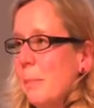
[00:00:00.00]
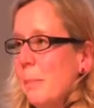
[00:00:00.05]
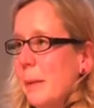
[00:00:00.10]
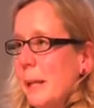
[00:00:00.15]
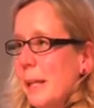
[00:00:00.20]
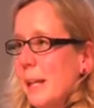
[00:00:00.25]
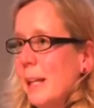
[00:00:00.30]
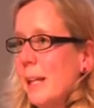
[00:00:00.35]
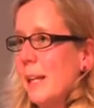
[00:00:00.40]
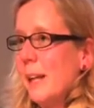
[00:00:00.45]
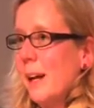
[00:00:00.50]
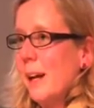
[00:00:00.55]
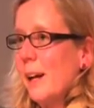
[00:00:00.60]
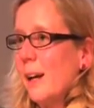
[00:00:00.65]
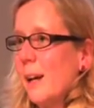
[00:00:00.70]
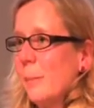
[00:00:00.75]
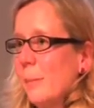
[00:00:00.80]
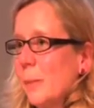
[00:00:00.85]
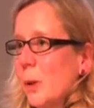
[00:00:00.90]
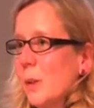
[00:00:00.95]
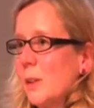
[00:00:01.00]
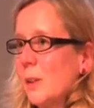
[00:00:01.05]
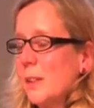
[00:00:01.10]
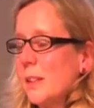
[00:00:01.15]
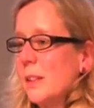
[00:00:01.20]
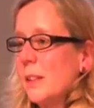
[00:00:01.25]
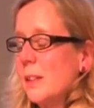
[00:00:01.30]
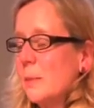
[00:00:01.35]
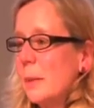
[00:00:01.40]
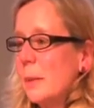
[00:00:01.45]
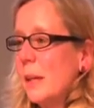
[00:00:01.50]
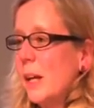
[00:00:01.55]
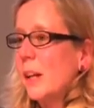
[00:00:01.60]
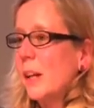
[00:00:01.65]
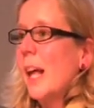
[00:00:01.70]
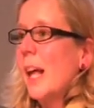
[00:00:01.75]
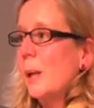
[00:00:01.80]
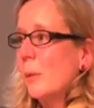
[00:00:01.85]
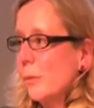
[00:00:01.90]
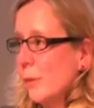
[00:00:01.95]
be considered to be
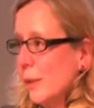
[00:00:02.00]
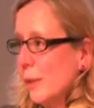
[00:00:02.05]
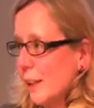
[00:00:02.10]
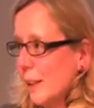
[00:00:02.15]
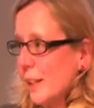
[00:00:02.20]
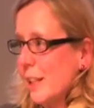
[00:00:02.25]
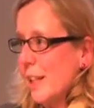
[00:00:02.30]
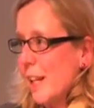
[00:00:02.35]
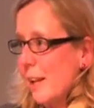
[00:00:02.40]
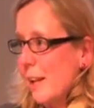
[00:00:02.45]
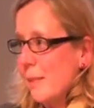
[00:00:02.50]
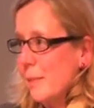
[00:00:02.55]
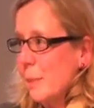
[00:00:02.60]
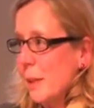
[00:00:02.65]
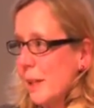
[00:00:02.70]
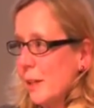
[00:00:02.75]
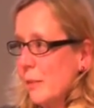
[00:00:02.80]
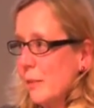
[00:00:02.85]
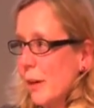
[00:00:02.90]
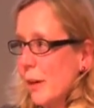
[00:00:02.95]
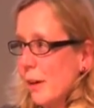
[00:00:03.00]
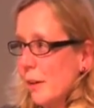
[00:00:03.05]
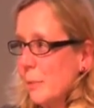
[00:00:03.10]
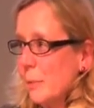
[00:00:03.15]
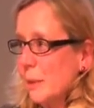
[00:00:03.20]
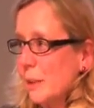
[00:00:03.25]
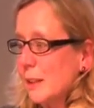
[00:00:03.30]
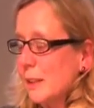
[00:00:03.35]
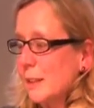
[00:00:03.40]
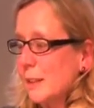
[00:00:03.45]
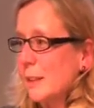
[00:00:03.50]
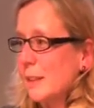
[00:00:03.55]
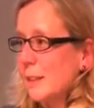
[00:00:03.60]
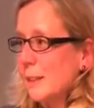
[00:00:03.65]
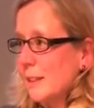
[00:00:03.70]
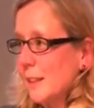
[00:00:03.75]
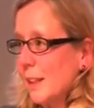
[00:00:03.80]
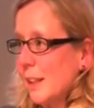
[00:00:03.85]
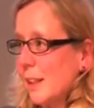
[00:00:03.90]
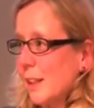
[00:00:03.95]
unhelpful in the enabling environment.
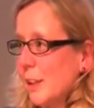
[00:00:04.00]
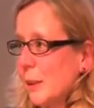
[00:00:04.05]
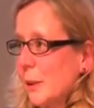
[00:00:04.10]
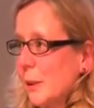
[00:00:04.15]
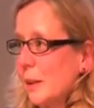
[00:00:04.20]
So,